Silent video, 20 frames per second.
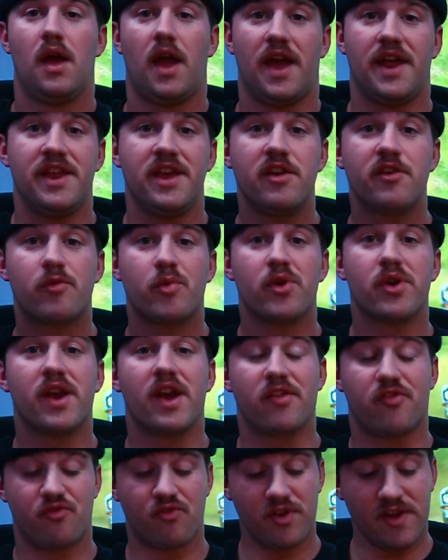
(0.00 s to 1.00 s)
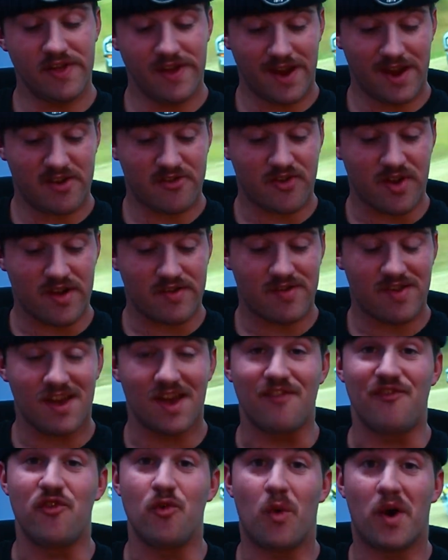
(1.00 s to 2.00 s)
And here's where it gets really interesting.
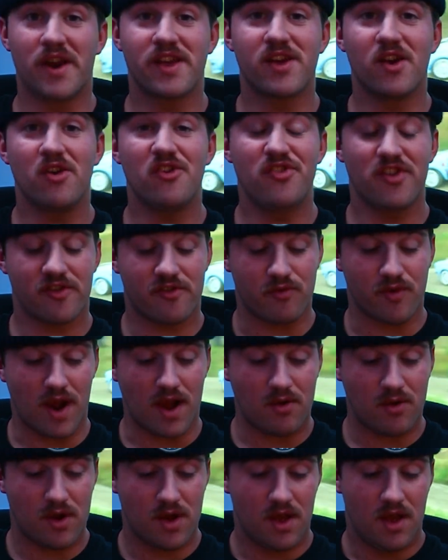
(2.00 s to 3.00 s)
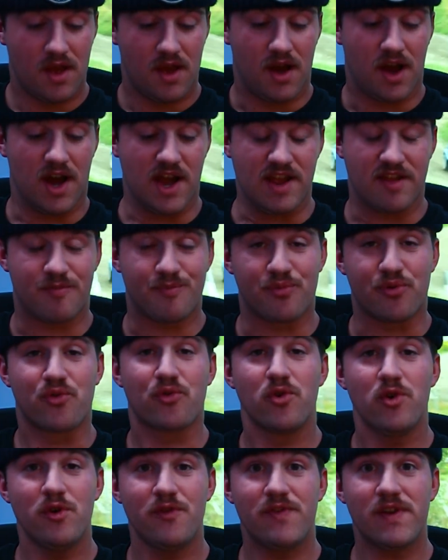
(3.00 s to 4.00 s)
If you want to go this route, it's
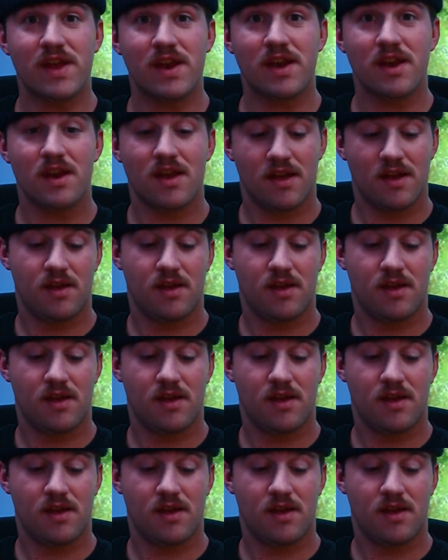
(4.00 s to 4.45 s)
proven